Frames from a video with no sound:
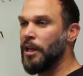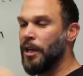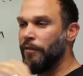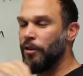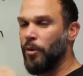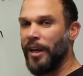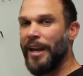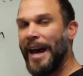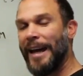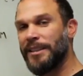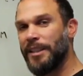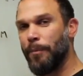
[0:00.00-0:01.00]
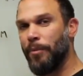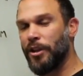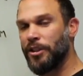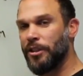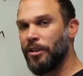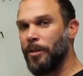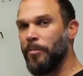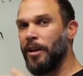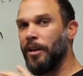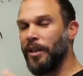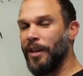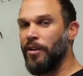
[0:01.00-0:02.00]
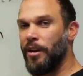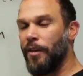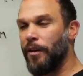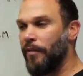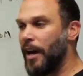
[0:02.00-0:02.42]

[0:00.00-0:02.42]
If you're doing an asset purchase agreement, it'll give you another